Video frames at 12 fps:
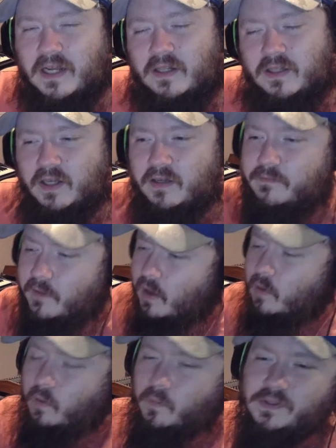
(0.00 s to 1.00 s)
of love
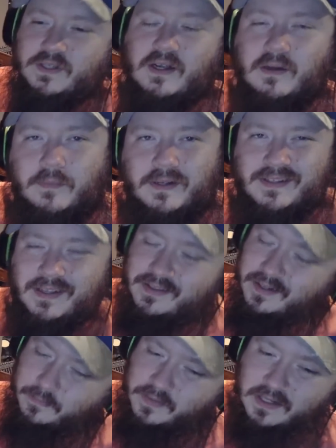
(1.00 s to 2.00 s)
or we're talking about death,
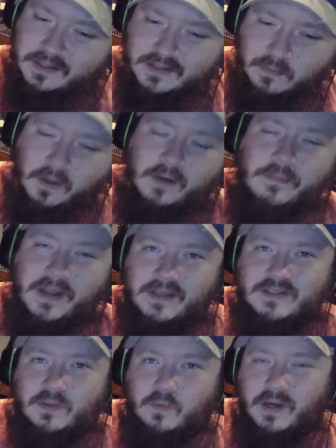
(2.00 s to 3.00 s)
and I'm thinking somebody
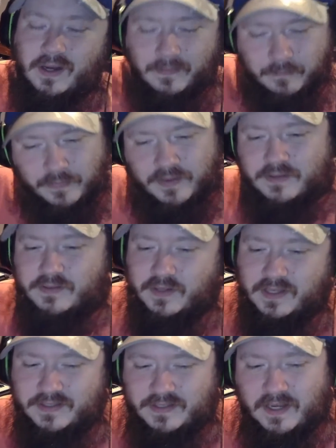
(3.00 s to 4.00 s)
passed away. So
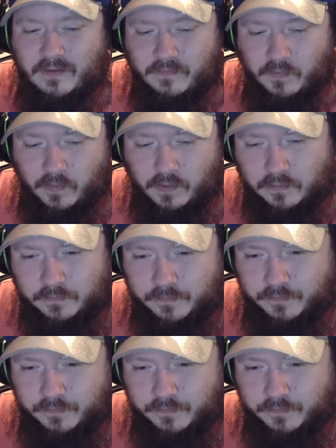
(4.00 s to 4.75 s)
that's sad for real.